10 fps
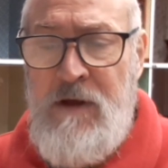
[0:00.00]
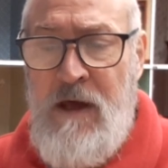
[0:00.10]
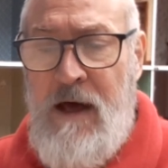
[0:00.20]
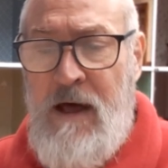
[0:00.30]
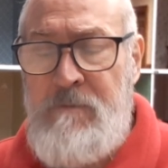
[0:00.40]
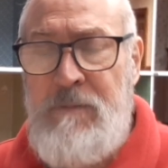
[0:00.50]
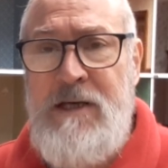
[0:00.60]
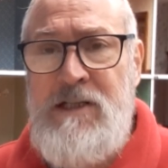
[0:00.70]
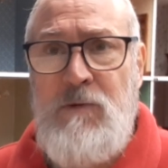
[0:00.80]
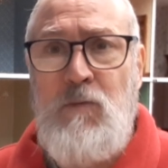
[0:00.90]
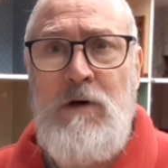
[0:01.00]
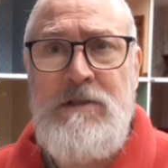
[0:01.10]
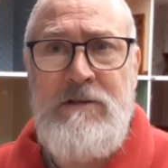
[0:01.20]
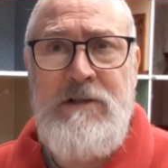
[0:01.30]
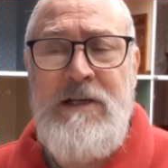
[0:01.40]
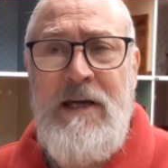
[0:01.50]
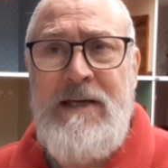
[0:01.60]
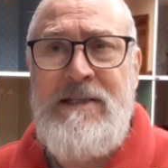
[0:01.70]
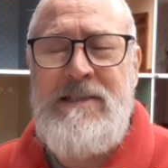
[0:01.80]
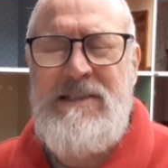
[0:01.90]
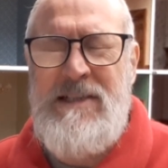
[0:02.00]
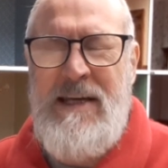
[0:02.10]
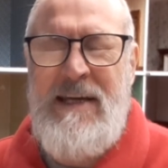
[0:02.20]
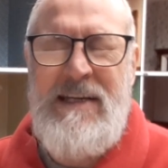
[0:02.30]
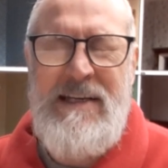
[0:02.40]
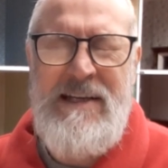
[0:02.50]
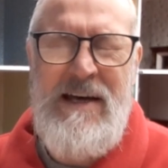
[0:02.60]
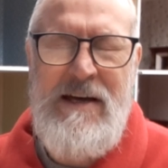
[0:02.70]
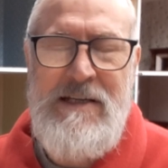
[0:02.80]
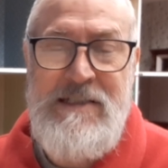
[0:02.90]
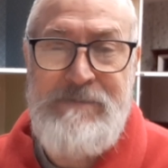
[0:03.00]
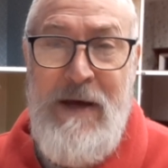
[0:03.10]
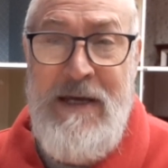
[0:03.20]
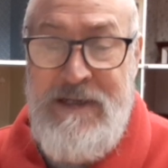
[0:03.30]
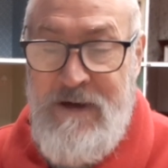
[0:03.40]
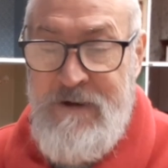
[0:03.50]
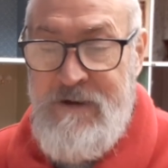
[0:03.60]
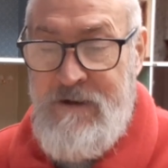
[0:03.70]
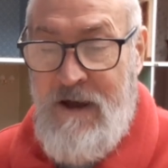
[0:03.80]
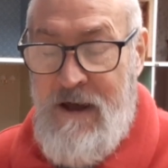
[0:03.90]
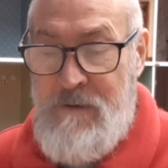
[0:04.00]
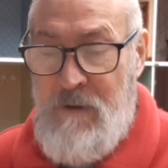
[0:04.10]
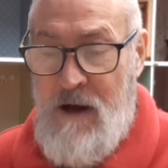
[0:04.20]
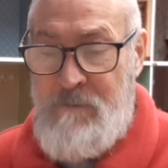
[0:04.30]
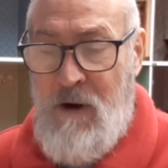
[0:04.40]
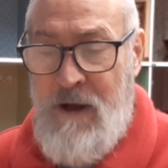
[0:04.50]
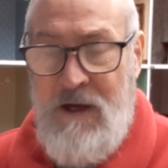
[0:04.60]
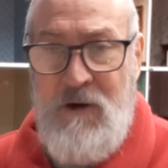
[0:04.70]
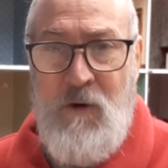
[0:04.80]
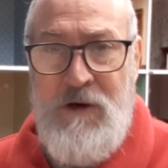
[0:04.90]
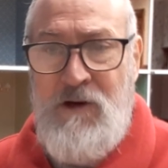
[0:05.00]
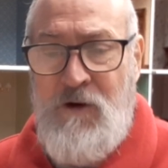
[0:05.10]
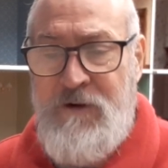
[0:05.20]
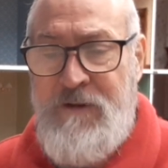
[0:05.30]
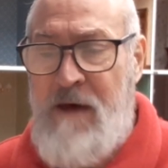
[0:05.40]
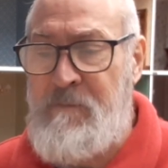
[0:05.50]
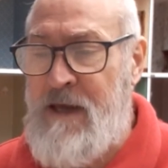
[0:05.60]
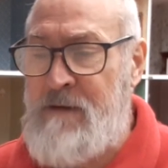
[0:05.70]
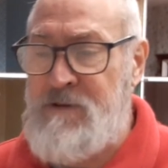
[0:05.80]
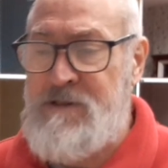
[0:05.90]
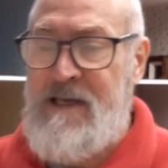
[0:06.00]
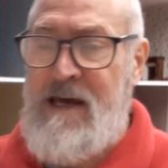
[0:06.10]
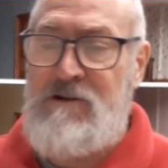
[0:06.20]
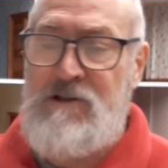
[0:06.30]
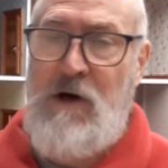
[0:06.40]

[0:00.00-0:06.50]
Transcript: Les Chinoiseries is in Spain. I buy quite a lot of their papers there as